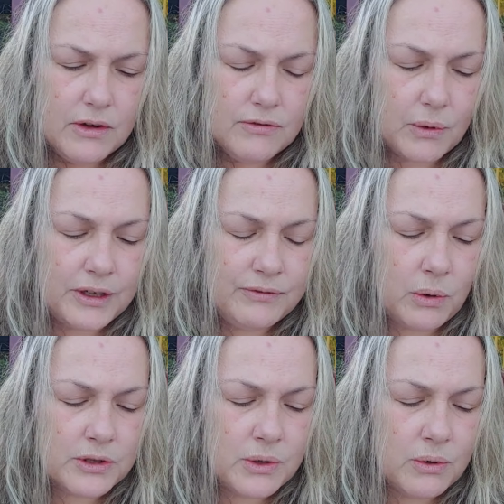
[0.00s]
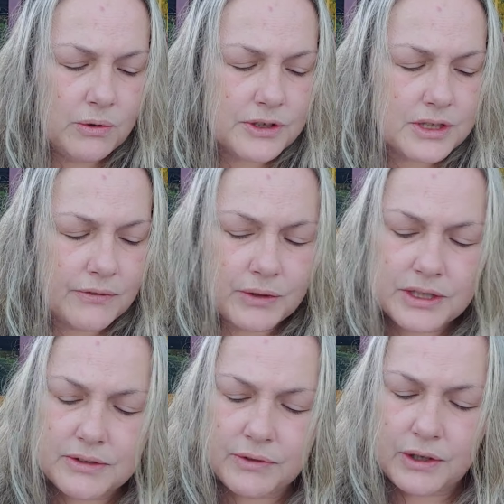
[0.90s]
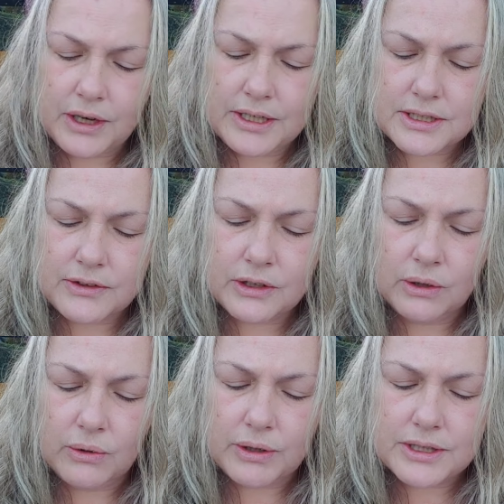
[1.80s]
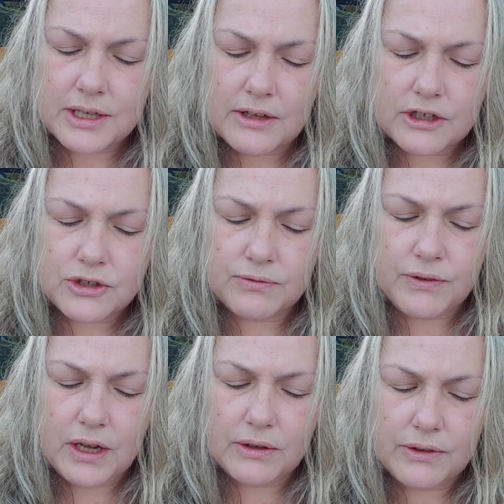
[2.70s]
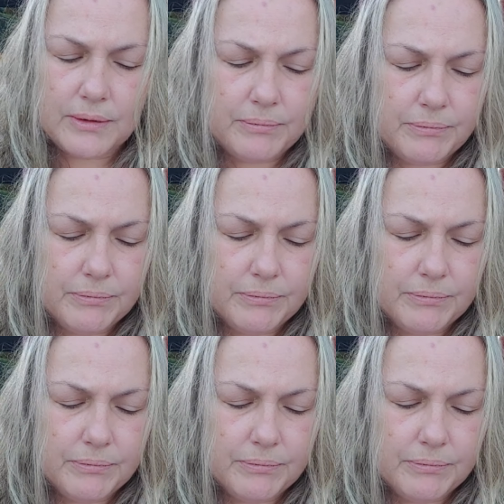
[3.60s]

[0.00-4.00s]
For he foretold the sufferings of Christ and the glories that should follow them.